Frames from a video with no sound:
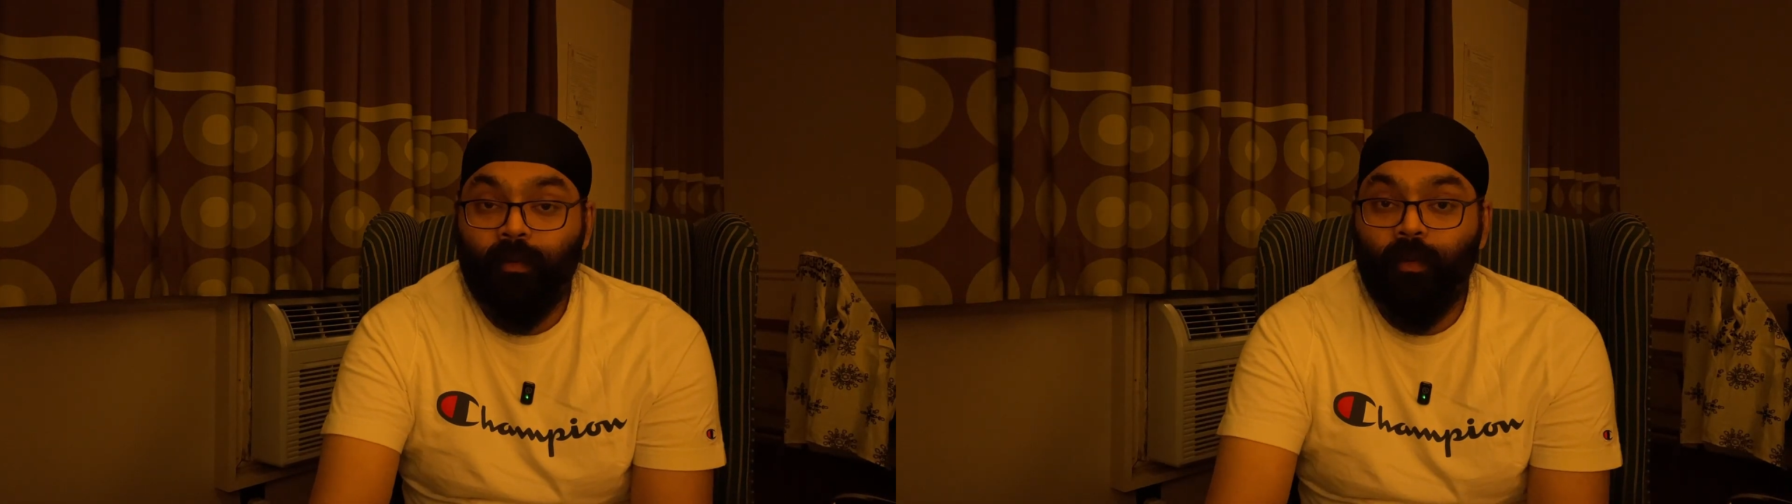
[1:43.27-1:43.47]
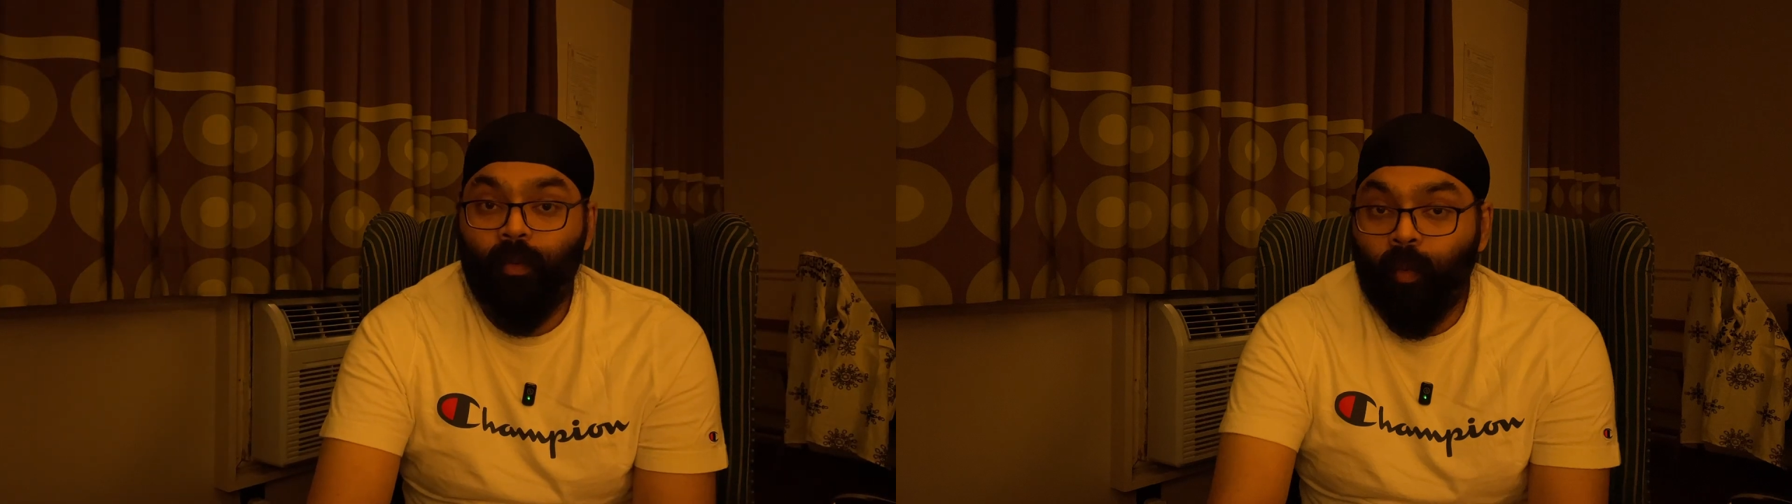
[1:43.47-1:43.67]

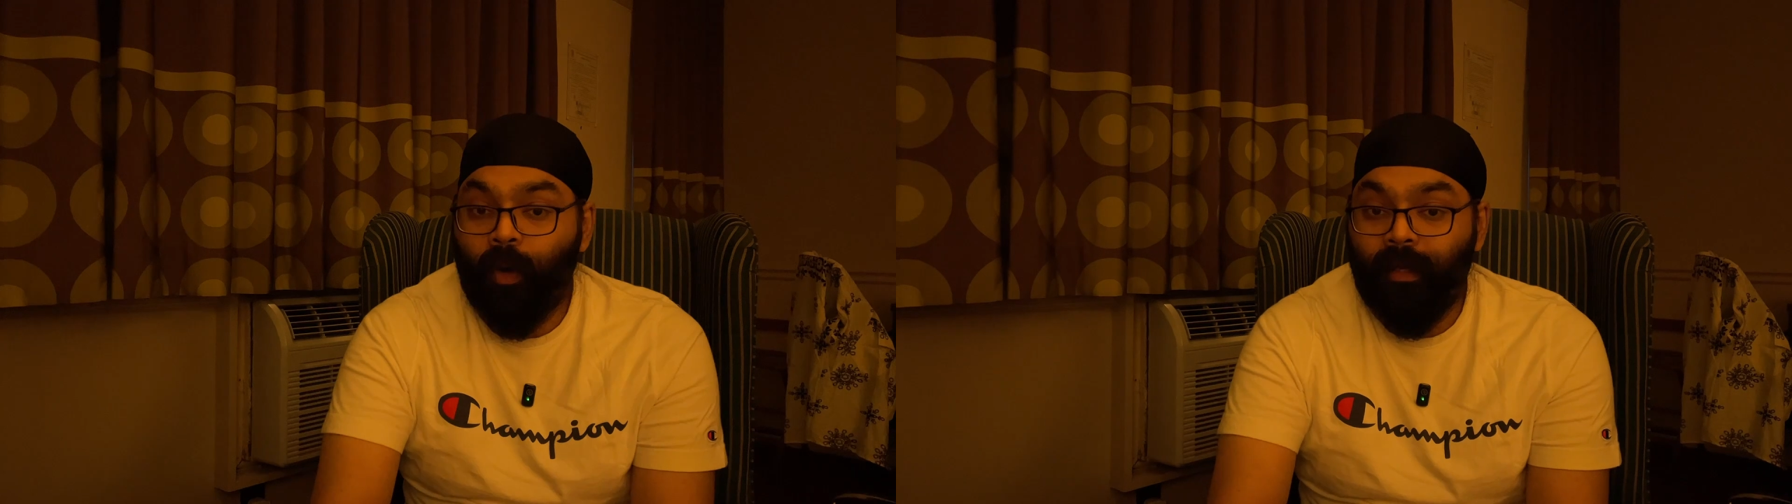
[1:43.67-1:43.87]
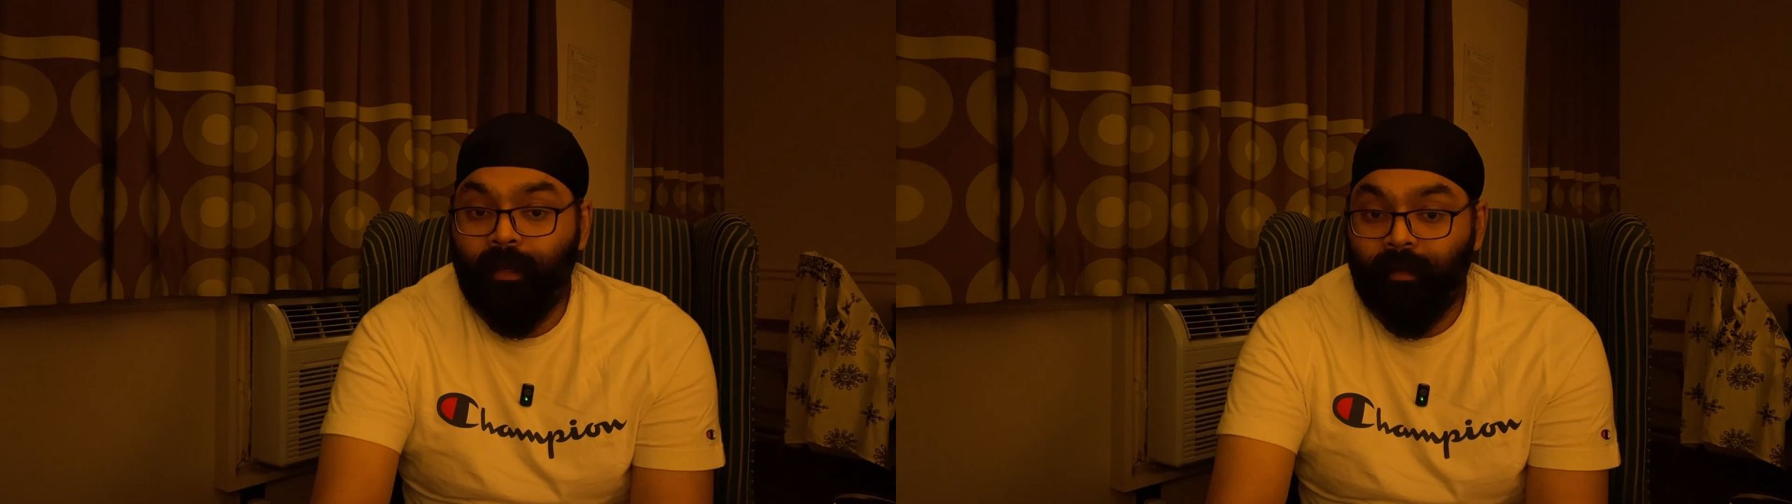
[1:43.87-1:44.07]

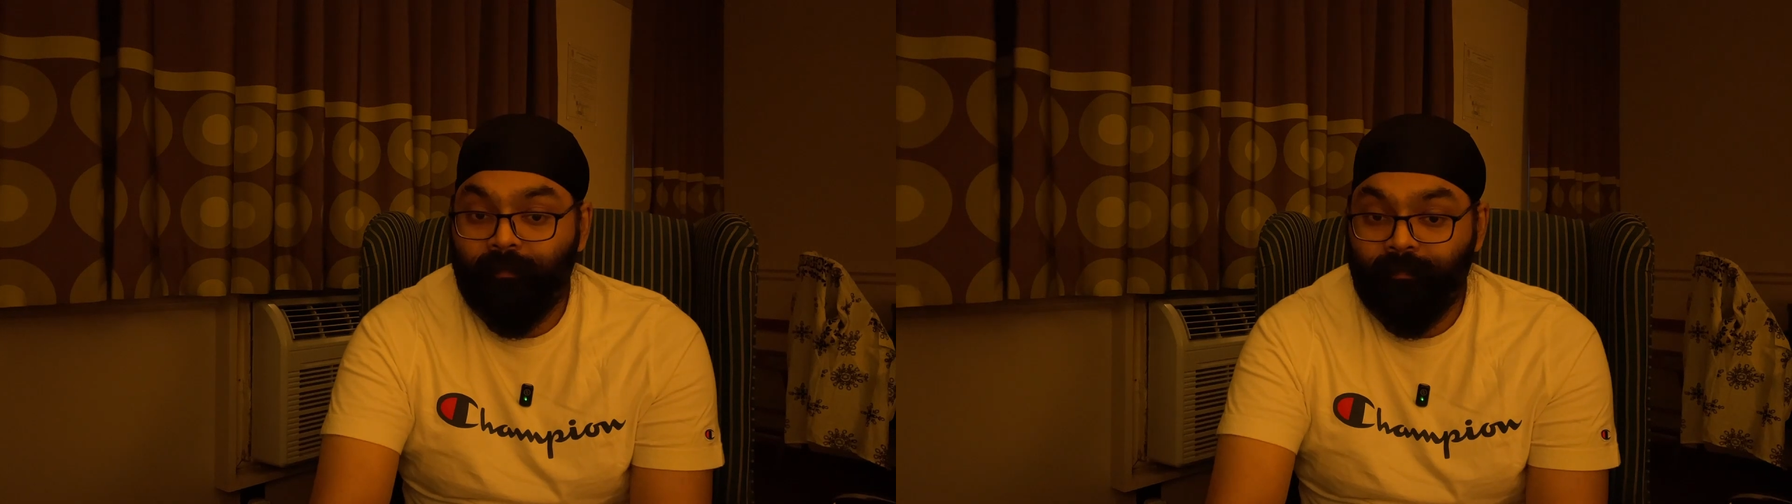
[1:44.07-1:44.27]
one